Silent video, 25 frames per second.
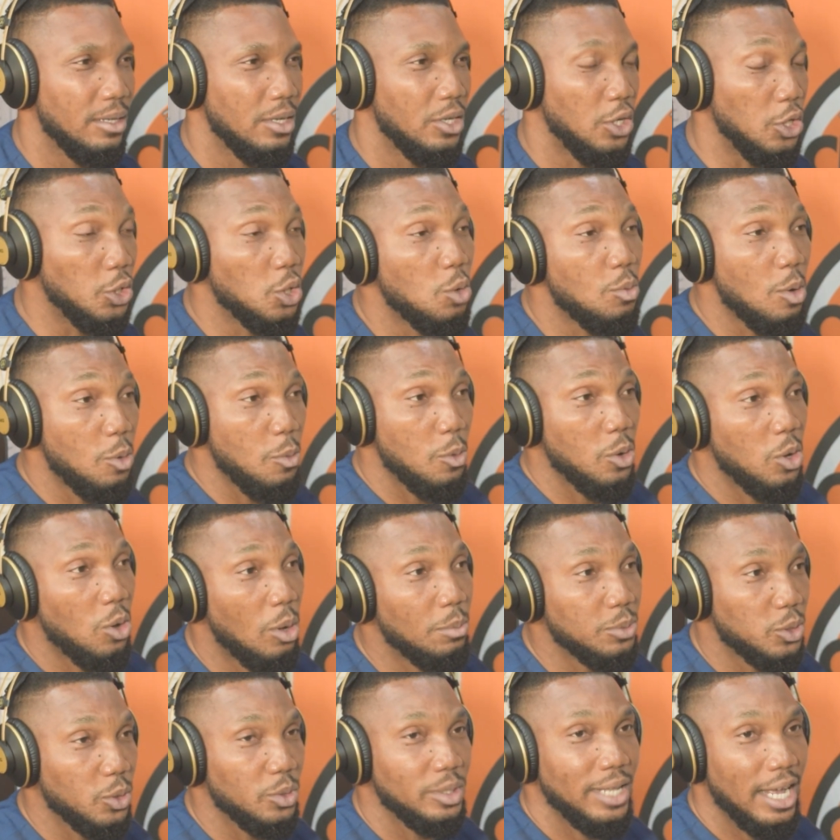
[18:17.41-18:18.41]
You know, when we
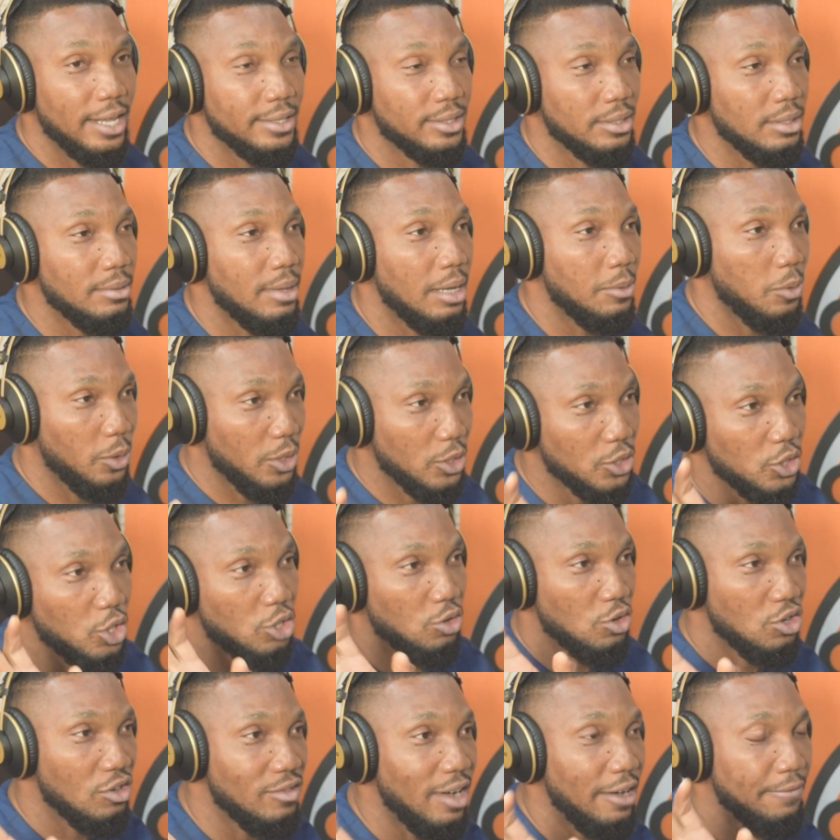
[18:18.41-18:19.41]
come to dancing, like this
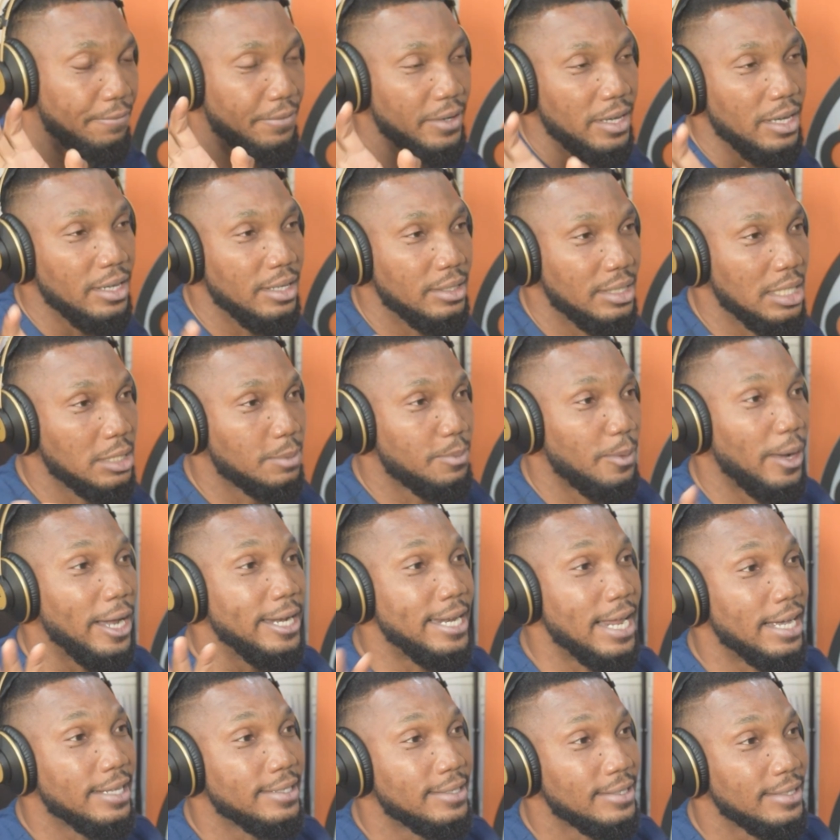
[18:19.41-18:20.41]
choreography, since we are
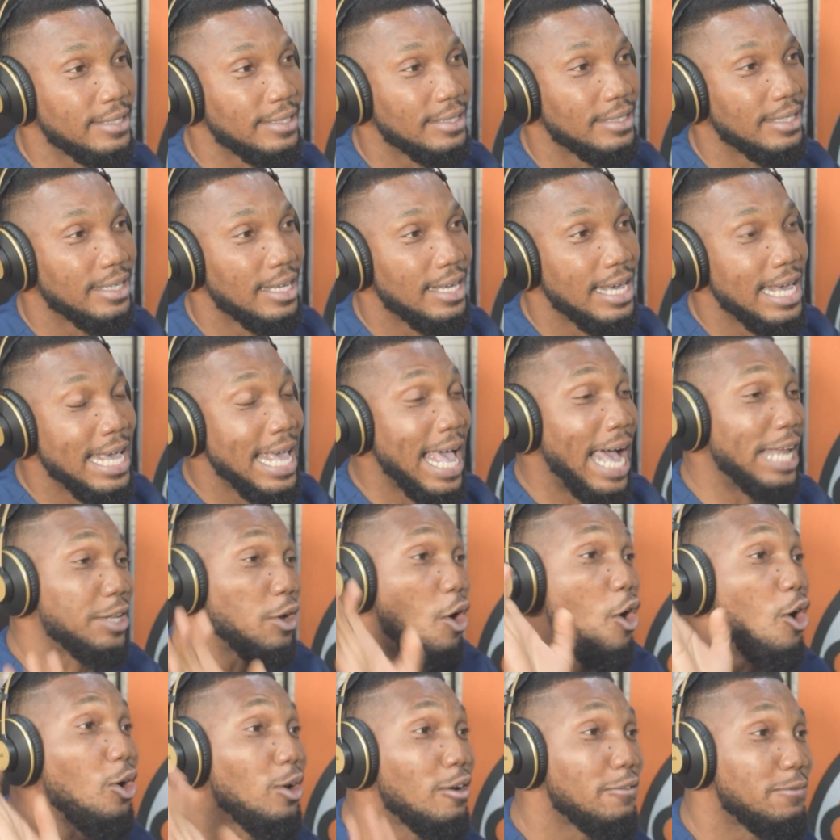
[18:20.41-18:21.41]
dancing, and
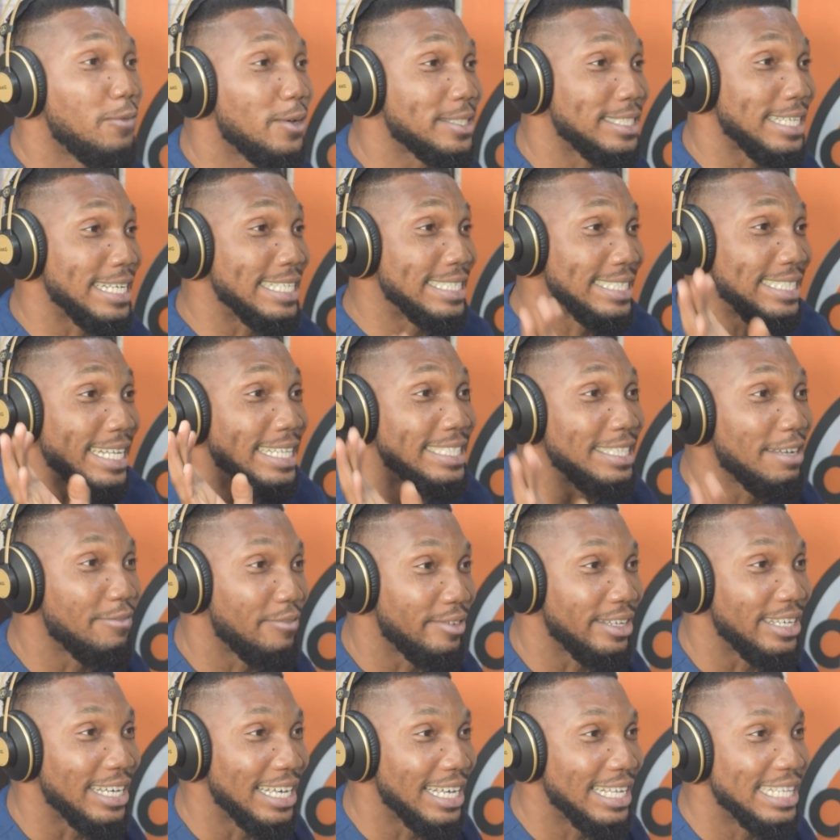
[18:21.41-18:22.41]
all of us instinctively